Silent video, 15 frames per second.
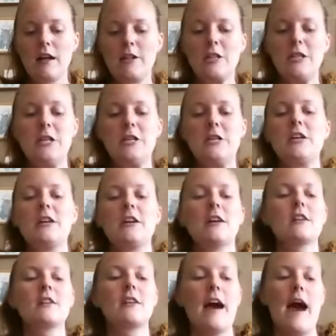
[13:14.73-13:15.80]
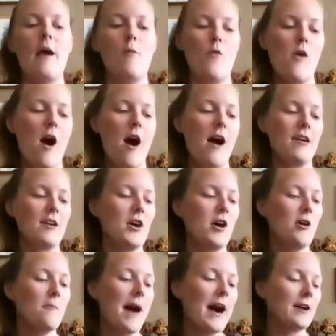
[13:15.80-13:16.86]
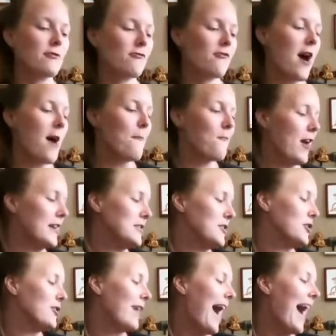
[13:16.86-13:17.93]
Glurga waco ma grumpa do.